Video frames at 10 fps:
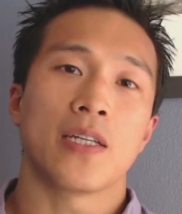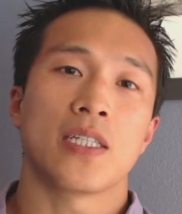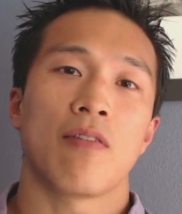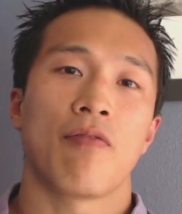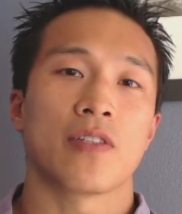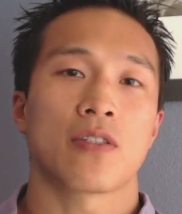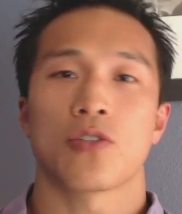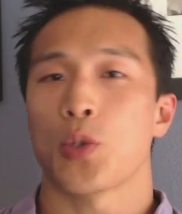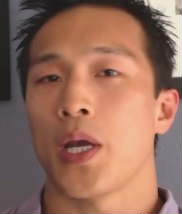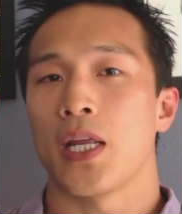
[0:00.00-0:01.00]
PT
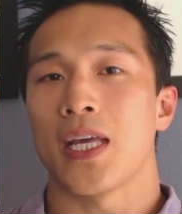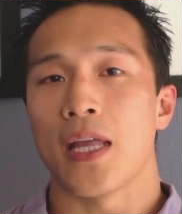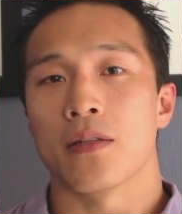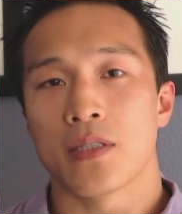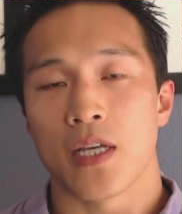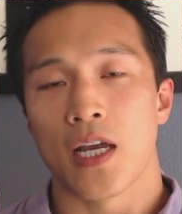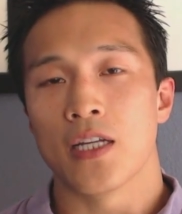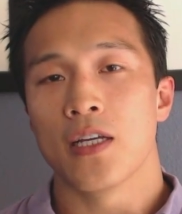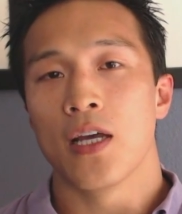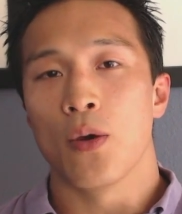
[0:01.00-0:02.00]
physical training in the
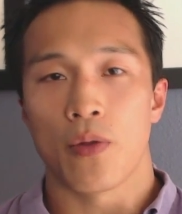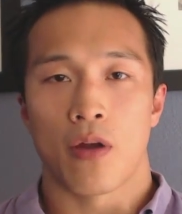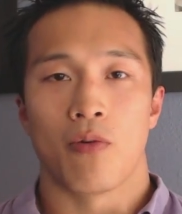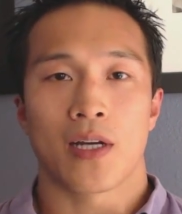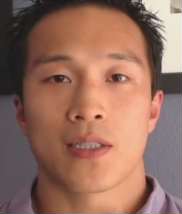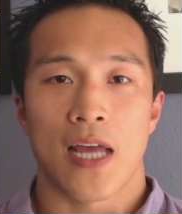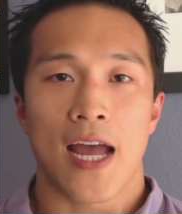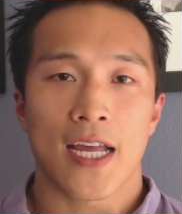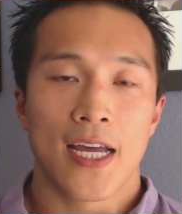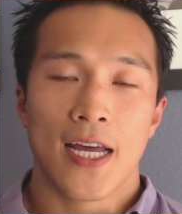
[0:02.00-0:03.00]
sand with our
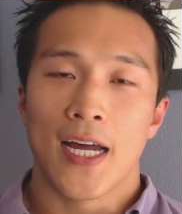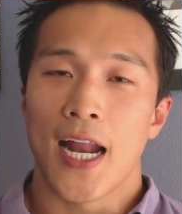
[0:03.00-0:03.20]
rucksack.